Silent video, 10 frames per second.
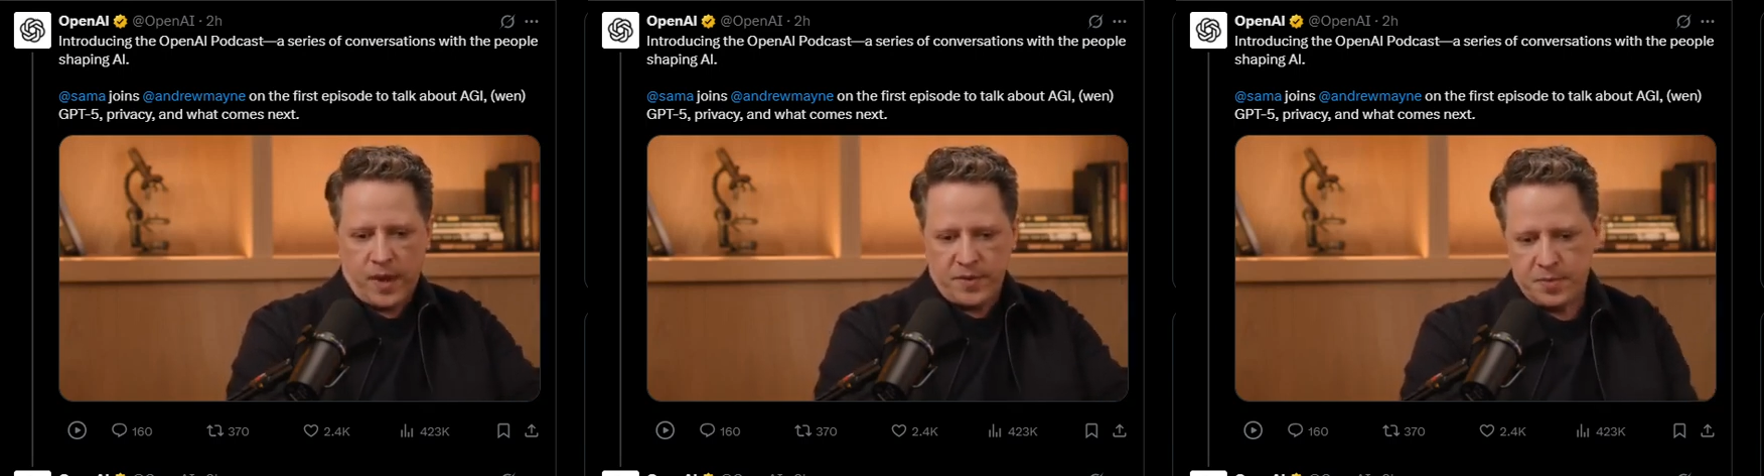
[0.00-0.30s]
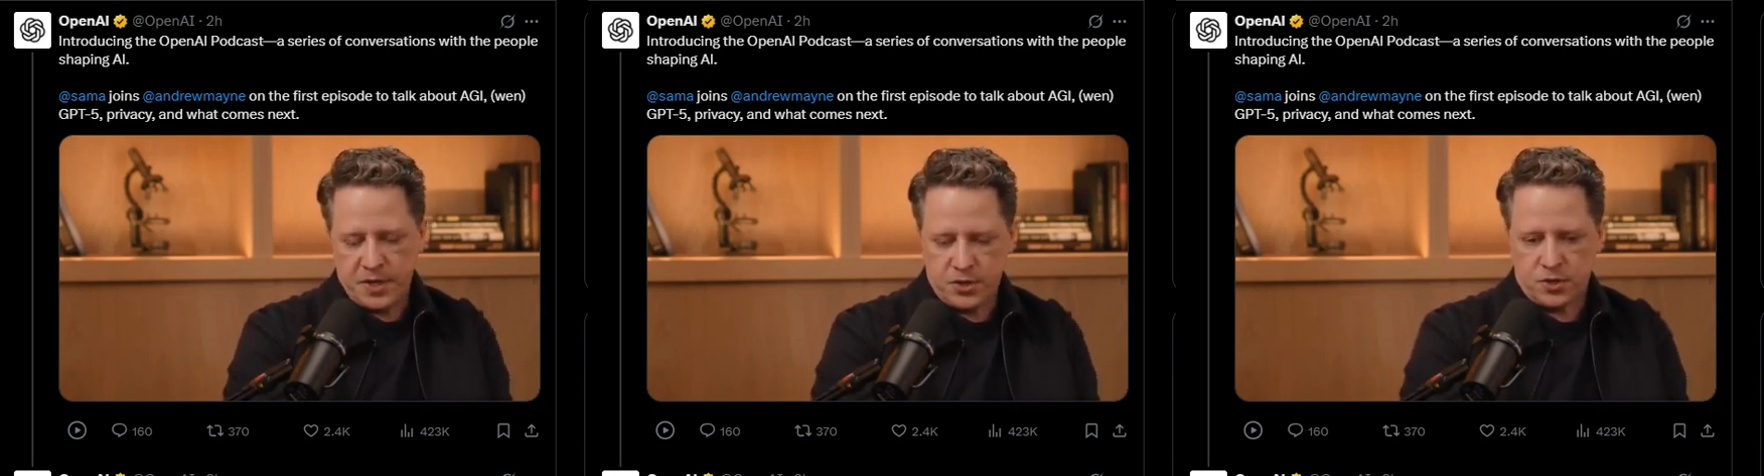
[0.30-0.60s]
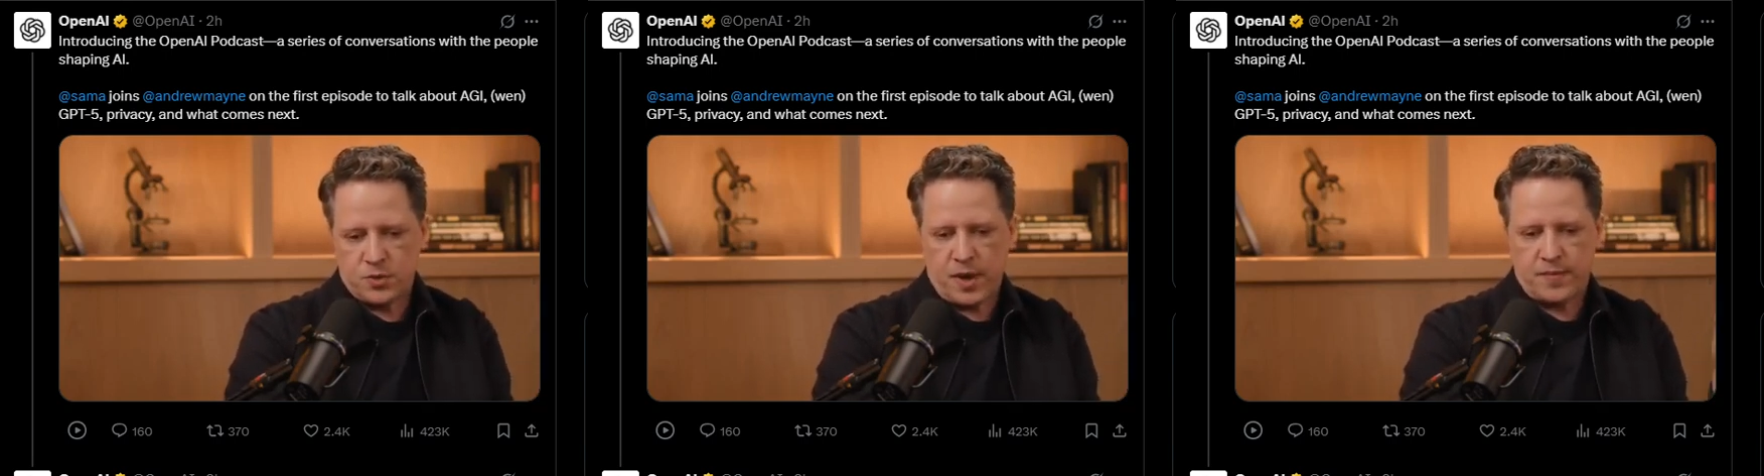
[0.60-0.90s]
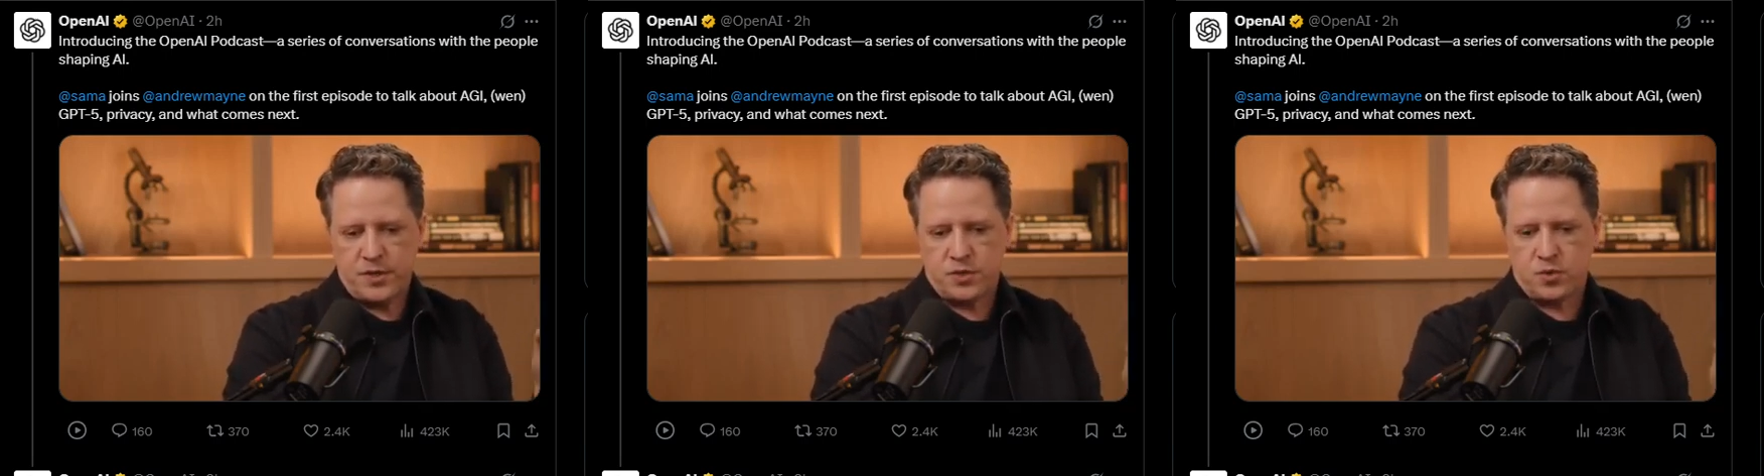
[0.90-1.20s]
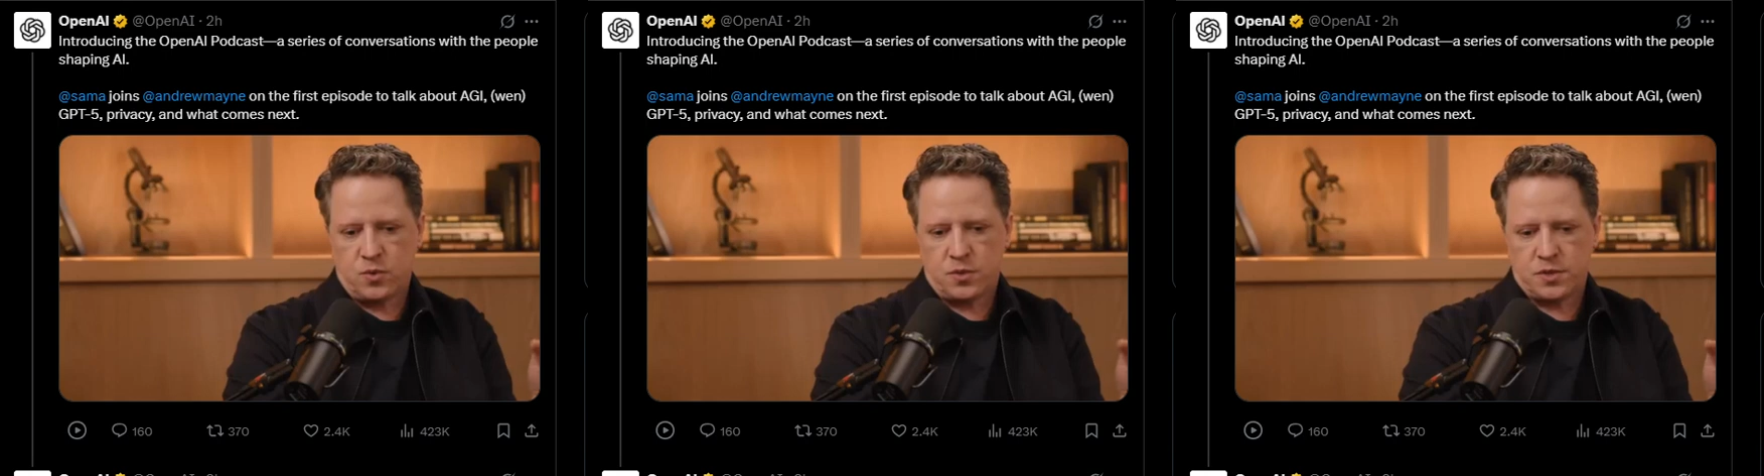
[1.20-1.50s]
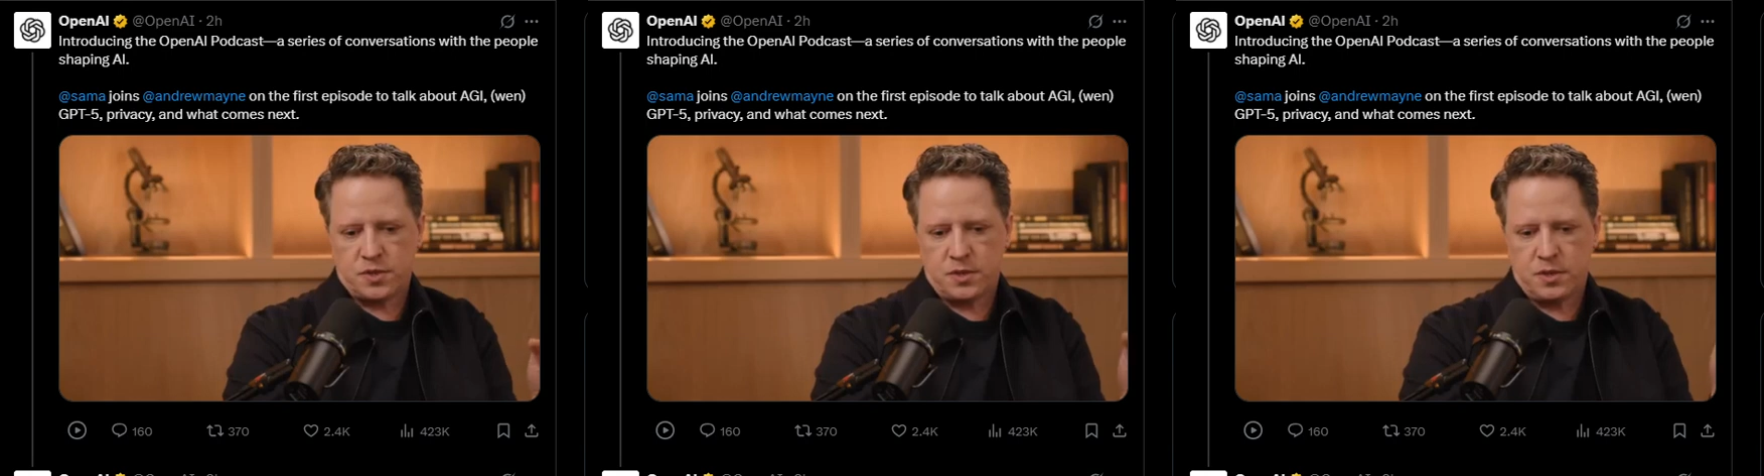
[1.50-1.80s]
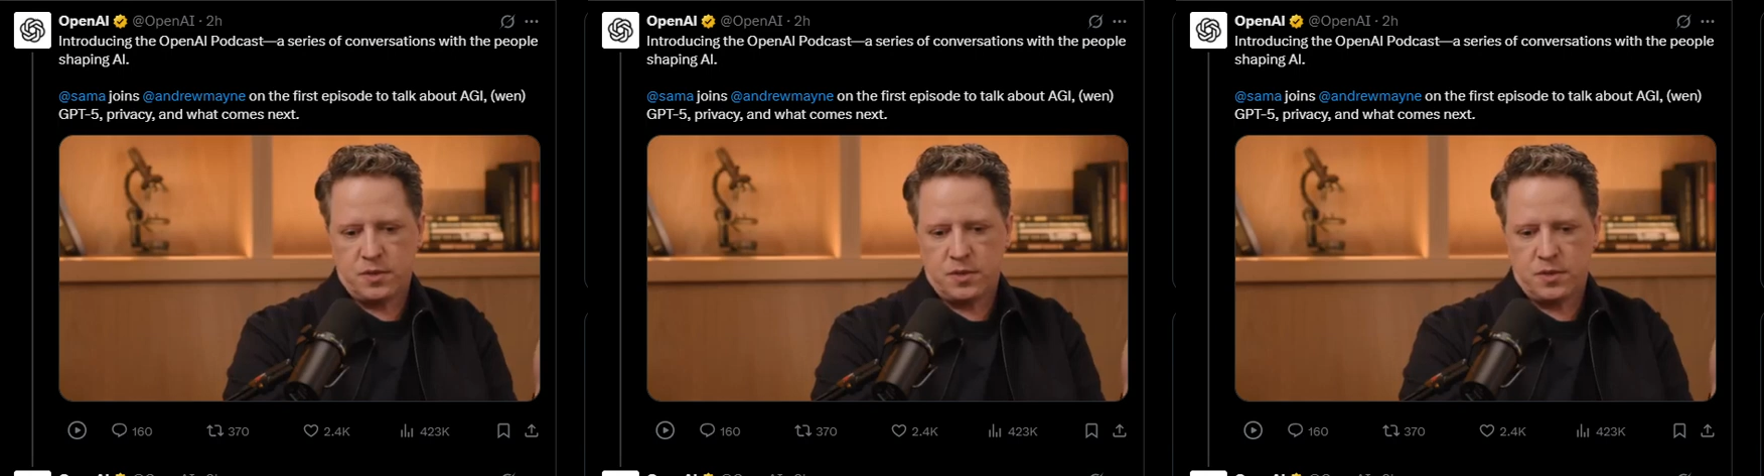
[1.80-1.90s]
have deep research, we have these tools,